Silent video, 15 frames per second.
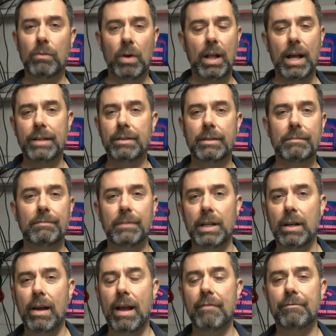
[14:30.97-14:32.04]
Well, I just, you
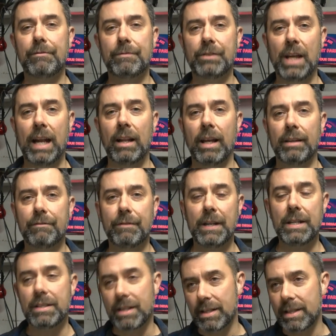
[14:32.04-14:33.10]
know, have satellite
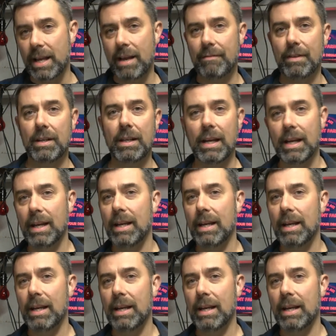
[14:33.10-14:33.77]
feeds, because I have the